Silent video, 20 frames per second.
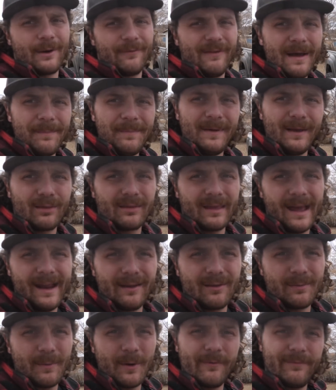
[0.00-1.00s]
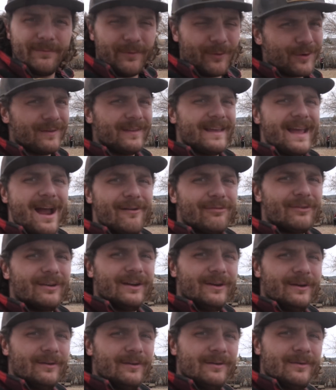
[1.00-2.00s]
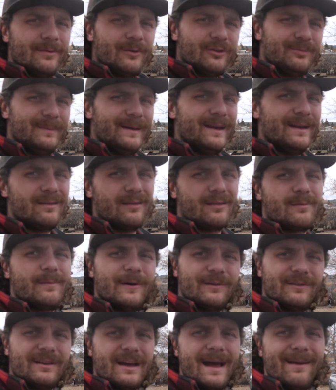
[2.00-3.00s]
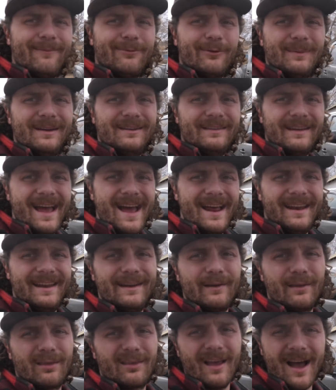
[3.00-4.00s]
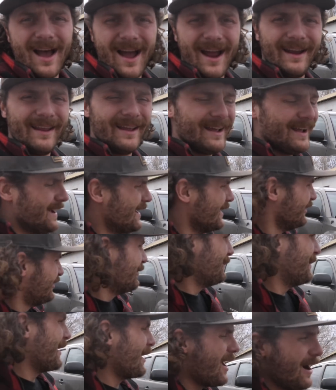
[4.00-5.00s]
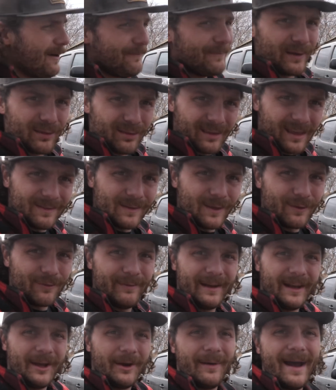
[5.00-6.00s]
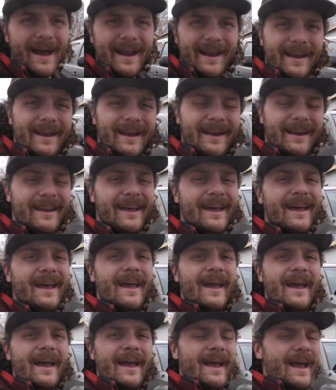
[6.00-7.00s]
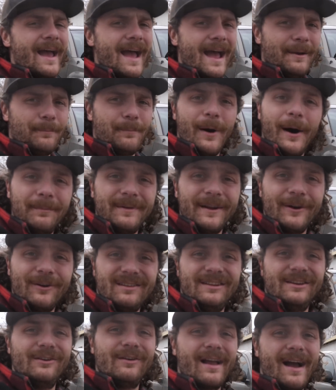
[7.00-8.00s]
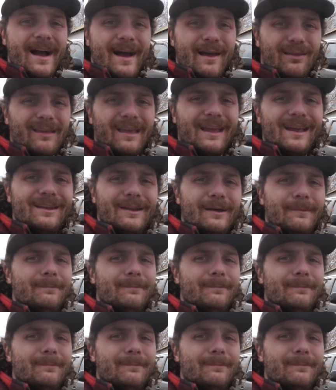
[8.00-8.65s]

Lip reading: with that being said, it's about 4 in the afternoon, which means it's about time for me to head inside to my office, get this video edited, and pumped out to you guys in the